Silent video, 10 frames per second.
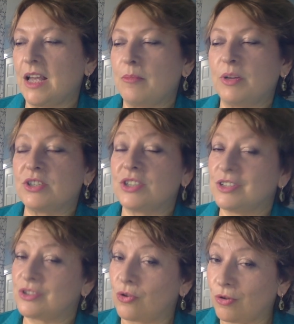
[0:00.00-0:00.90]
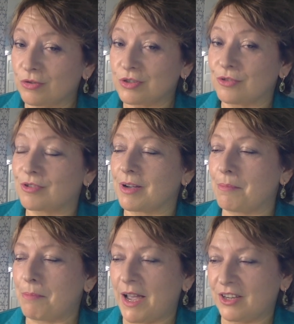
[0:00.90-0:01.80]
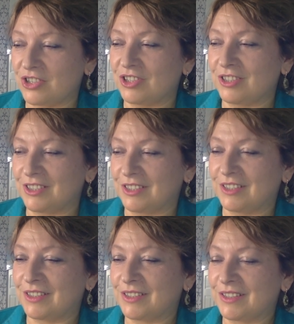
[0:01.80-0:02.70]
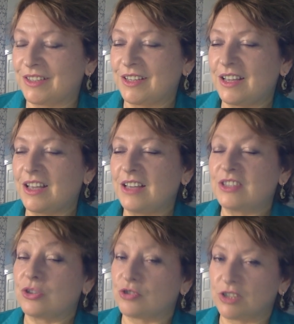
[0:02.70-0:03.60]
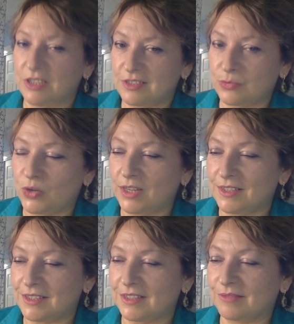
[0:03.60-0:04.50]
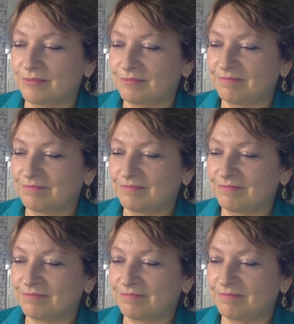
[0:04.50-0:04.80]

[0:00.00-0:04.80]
But she is also compassionate, so she is waiting.